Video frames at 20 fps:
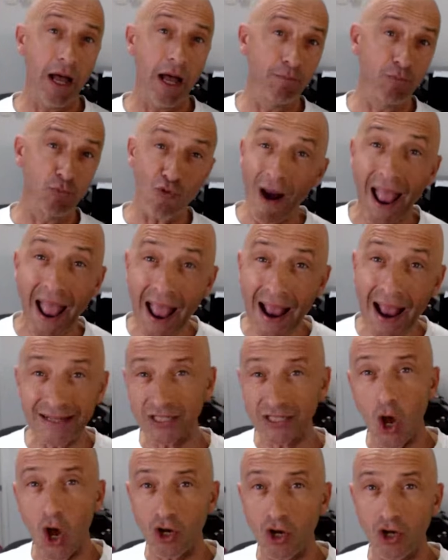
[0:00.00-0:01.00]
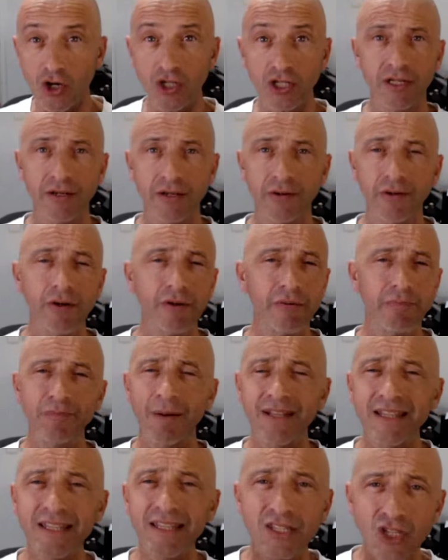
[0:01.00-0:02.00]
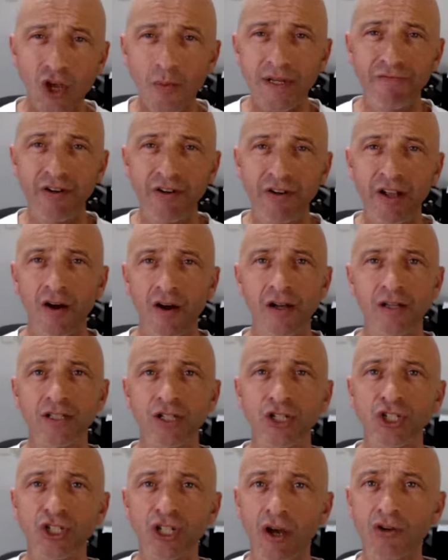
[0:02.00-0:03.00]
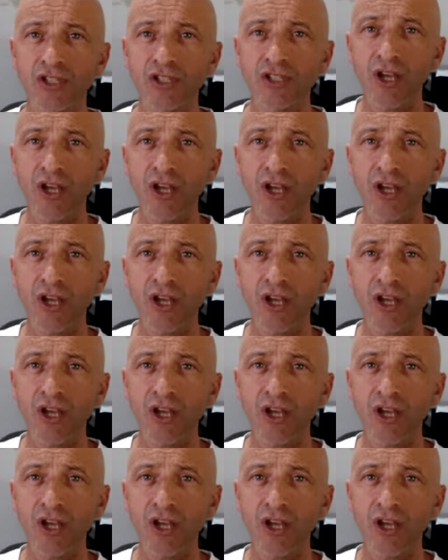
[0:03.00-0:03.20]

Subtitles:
drag, circus? Oh, I mean, there's so many different kinds of shows.